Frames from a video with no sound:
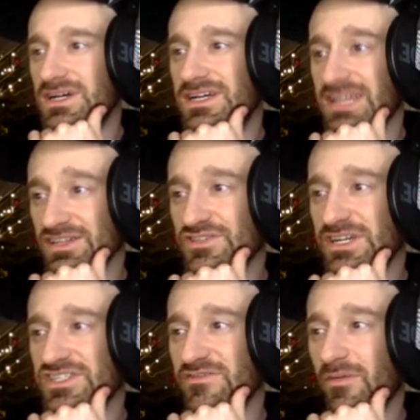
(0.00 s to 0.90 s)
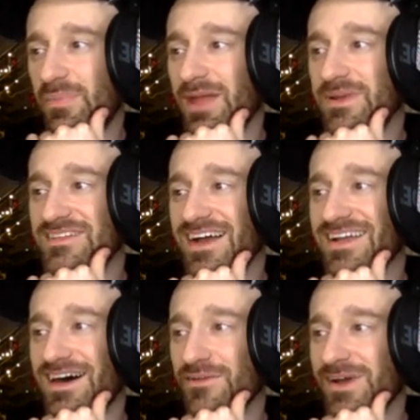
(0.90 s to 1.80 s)
An illustration of a baby
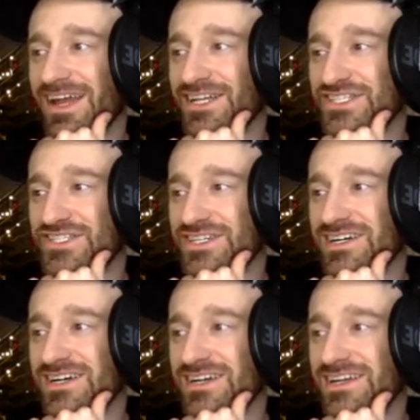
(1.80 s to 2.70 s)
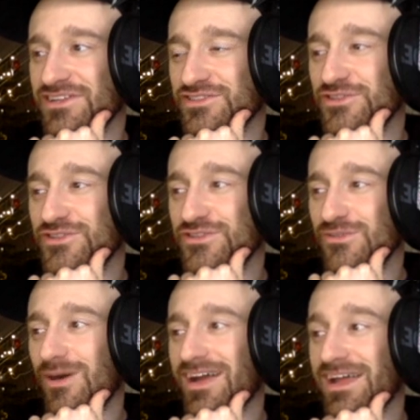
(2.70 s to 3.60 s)
daikon radish in a tutu
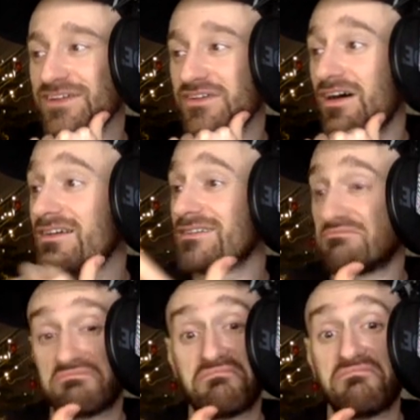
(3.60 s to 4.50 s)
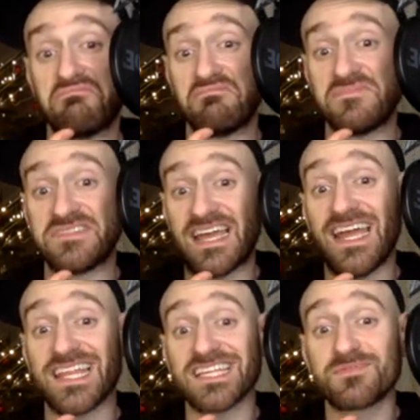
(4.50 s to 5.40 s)
walking a dog.
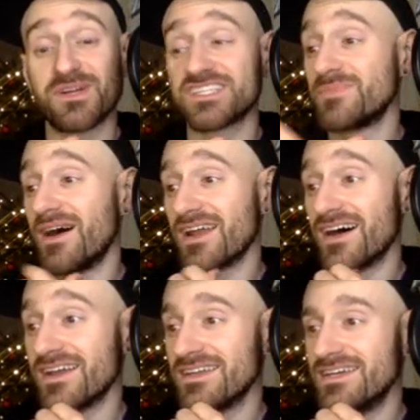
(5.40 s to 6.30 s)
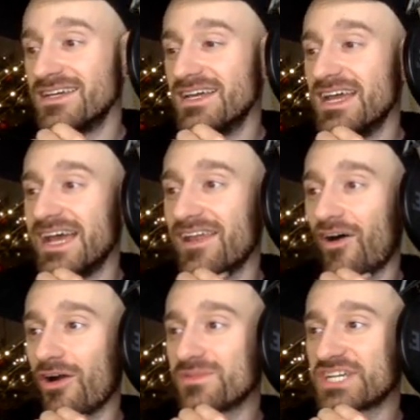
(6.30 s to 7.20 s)
Dang, that's pretty spot on. An
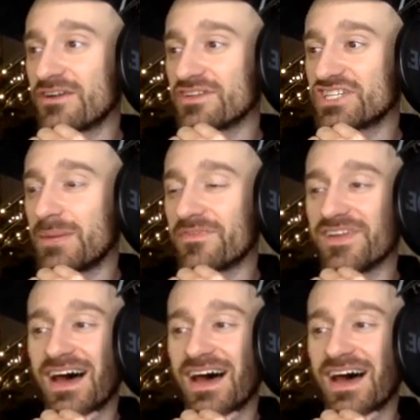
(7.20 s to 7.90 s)
armchair in the shape of an